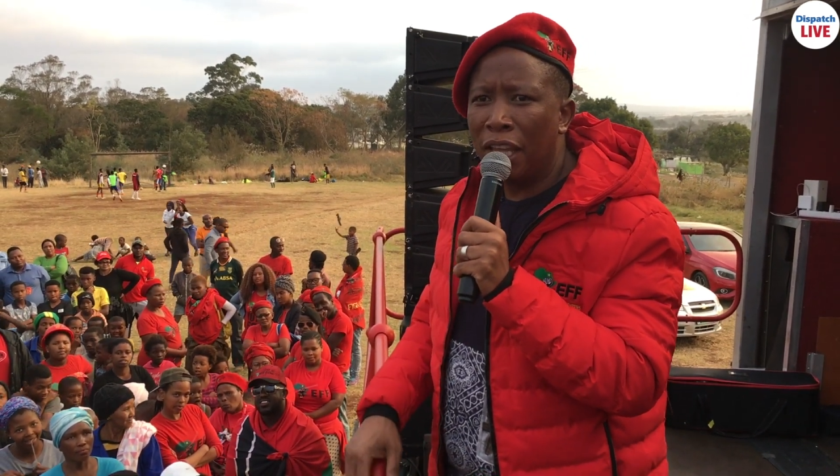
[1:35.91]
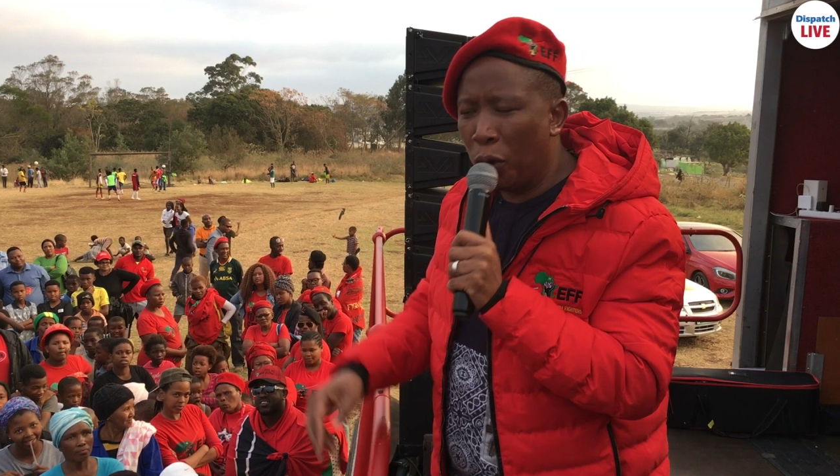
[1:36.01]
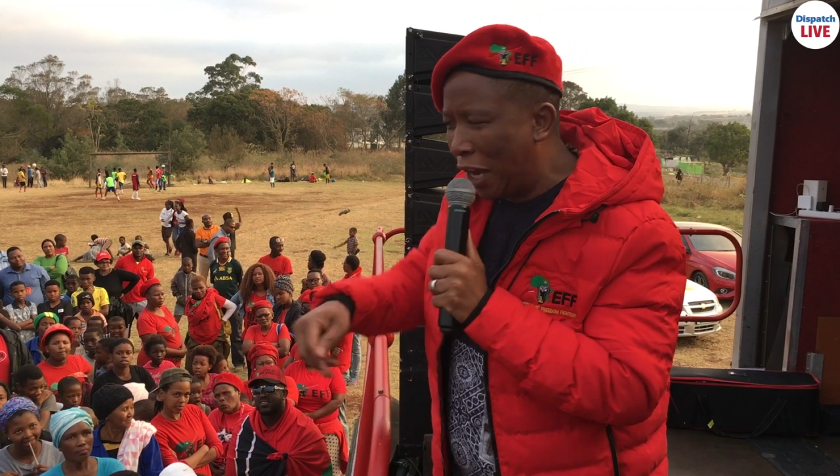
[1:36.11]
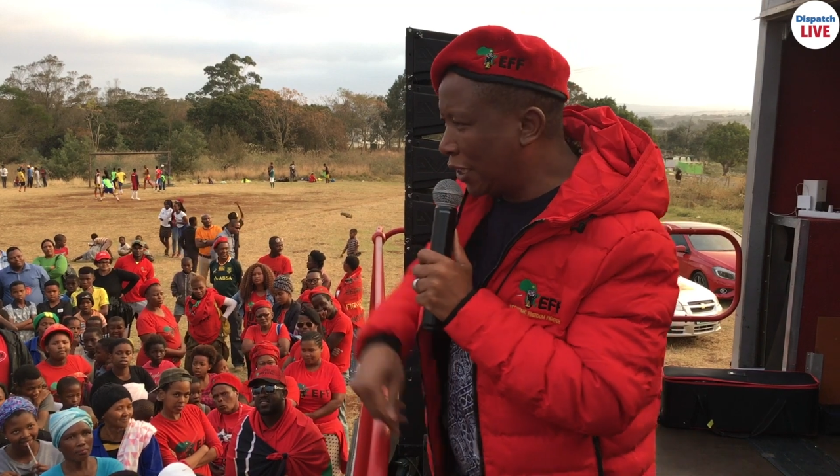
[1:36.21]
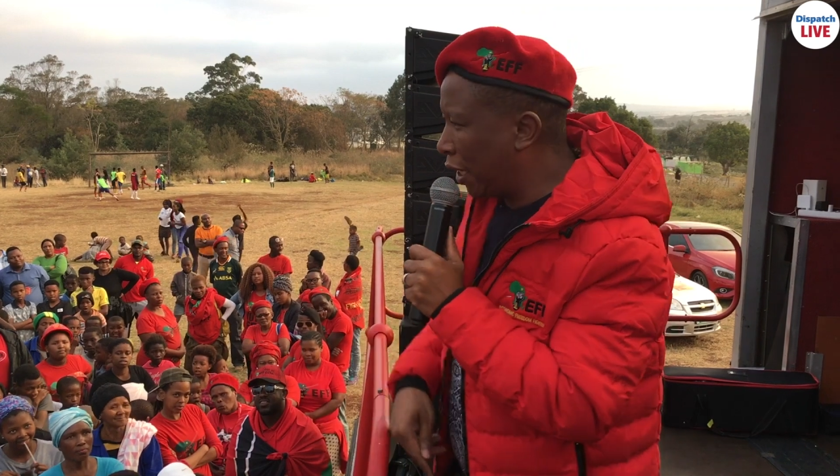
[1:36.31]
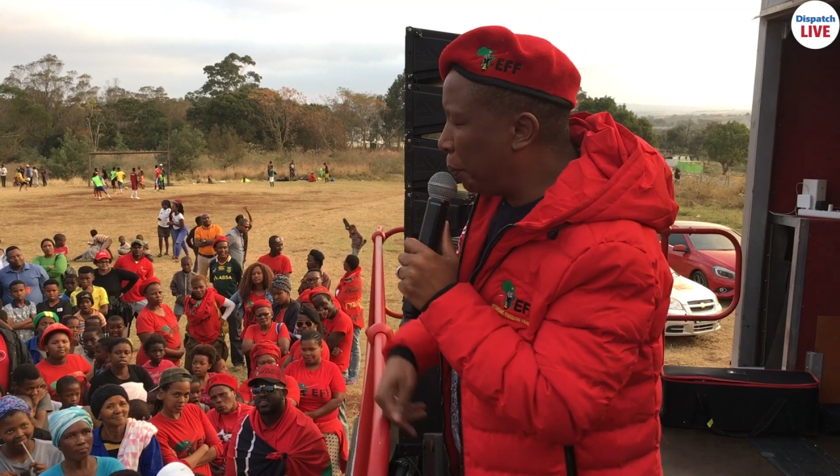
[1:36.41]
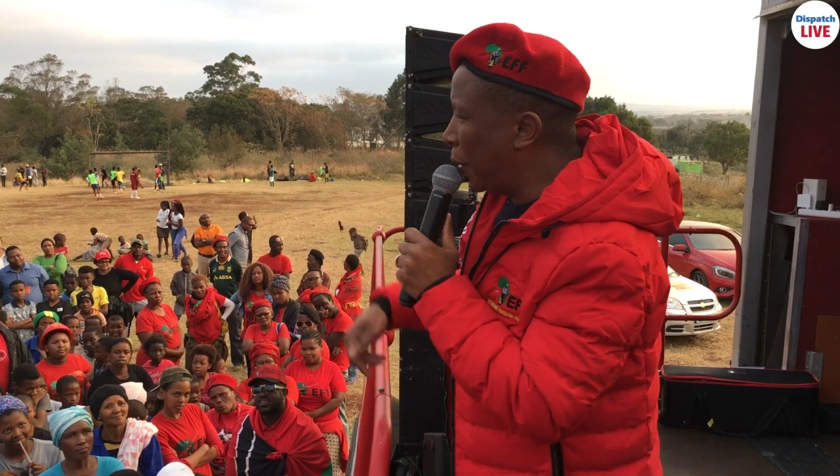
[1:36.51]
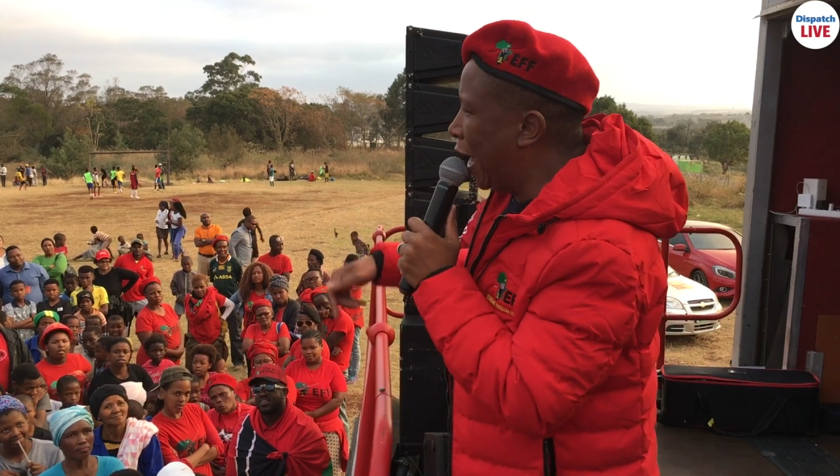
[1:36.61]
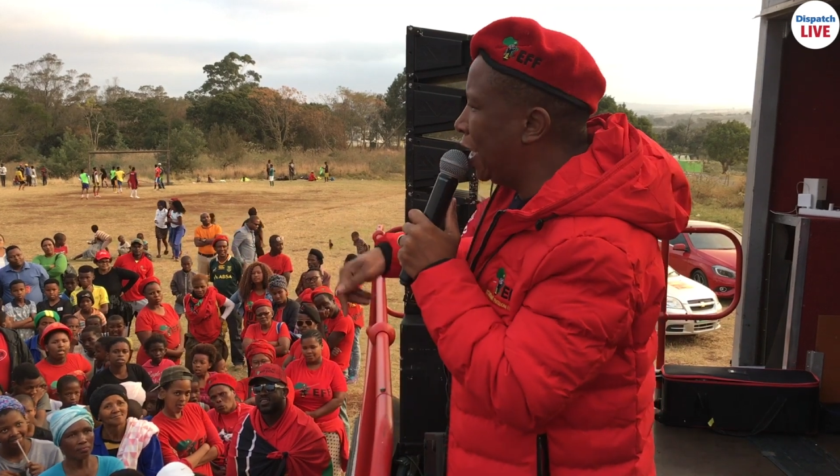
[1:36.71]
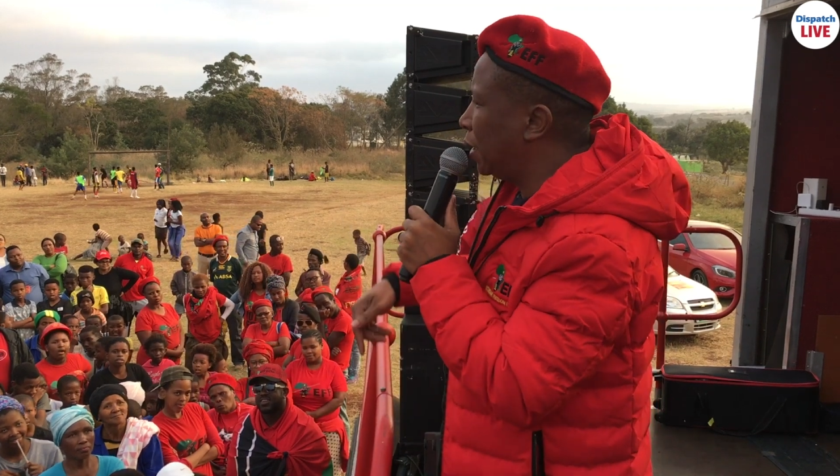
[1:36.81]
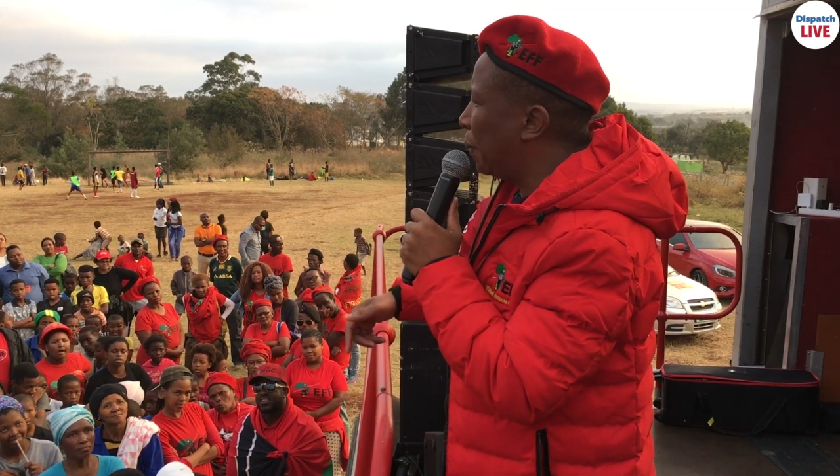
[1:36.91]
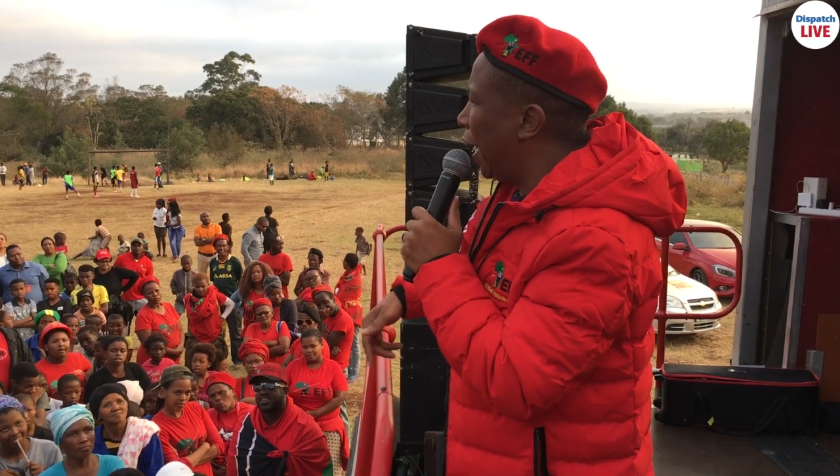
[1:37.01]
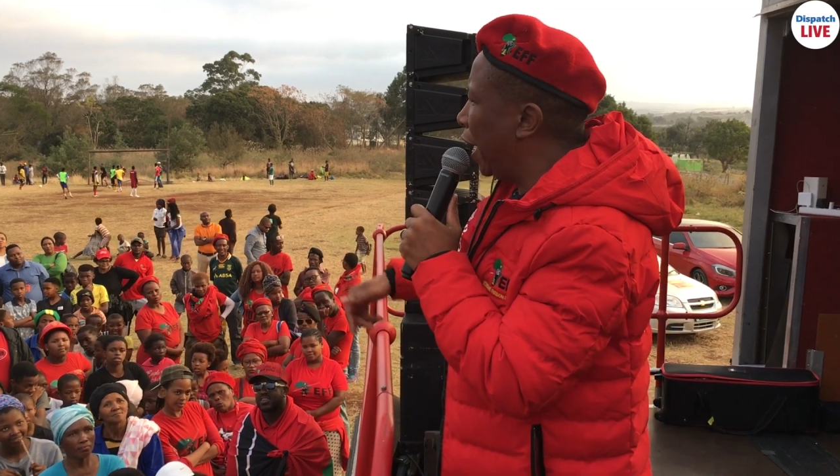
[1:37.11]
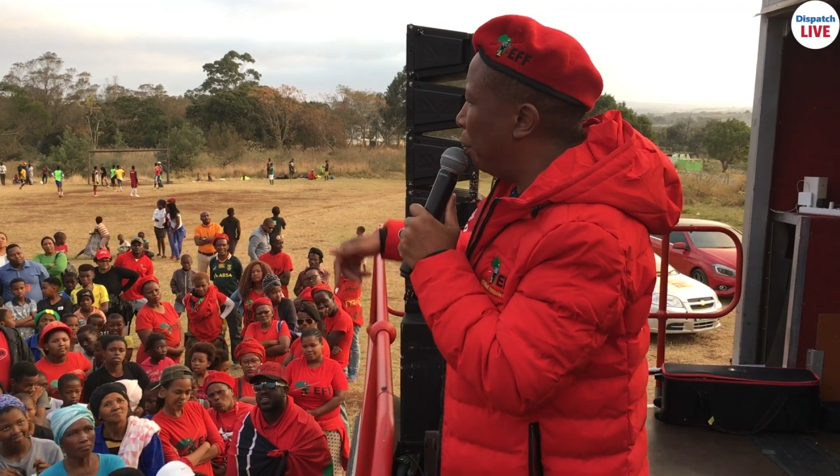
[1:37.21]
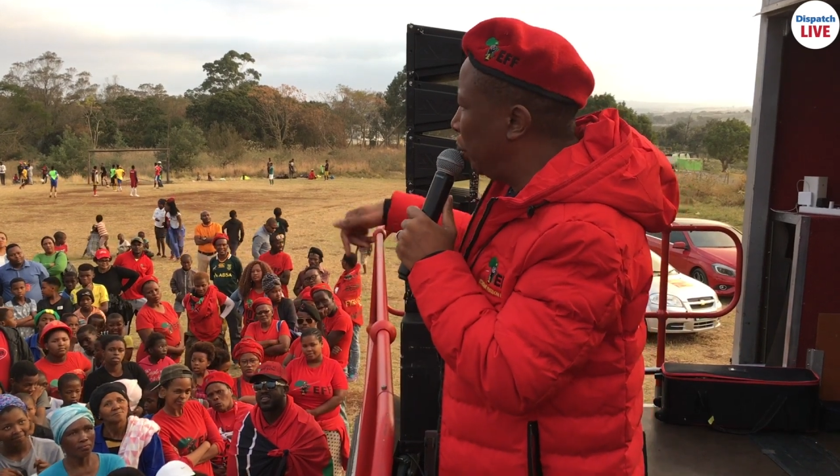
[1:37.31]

He was replaced by a